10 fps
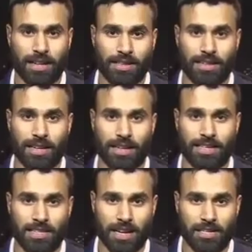that
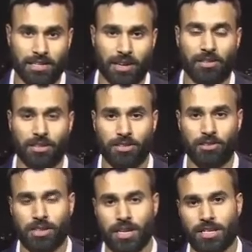exchange. Now, another
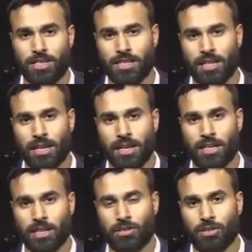news agency
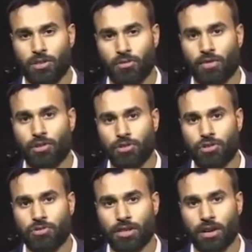linked to the
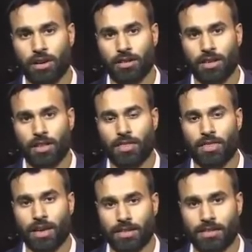Revolutionary Guard,
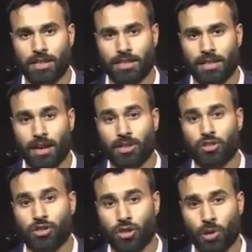they said that a
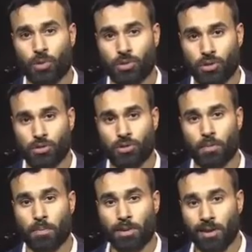truck was used
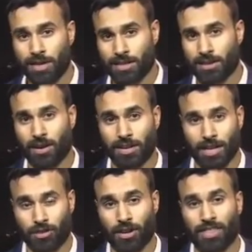to block his car.
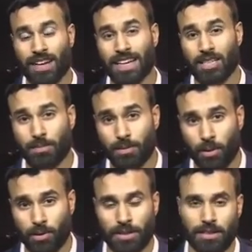That truck then
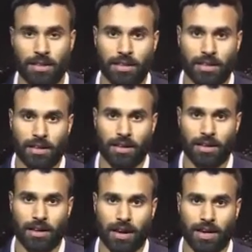exploded,
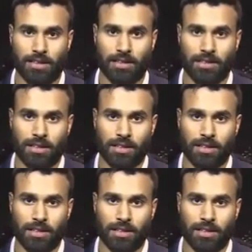and